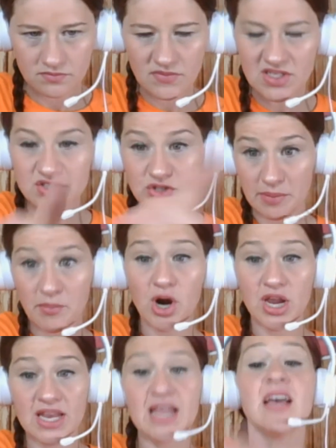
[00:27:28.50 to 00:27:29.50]
So I'm
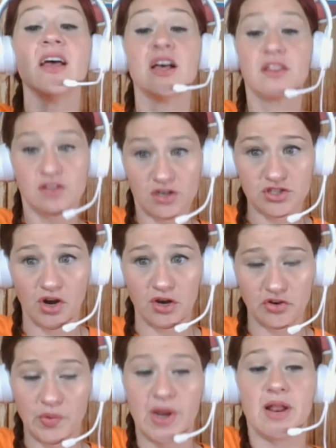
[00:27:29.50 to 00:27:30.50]
marking it. They're starting to
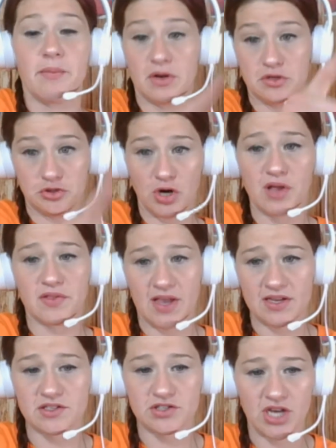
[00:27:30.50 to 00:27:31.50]
read. I'm going to draw a line
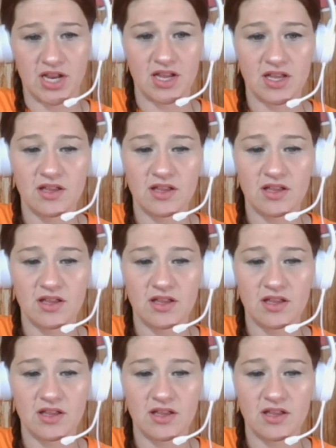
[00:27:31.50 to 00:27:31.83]
to China.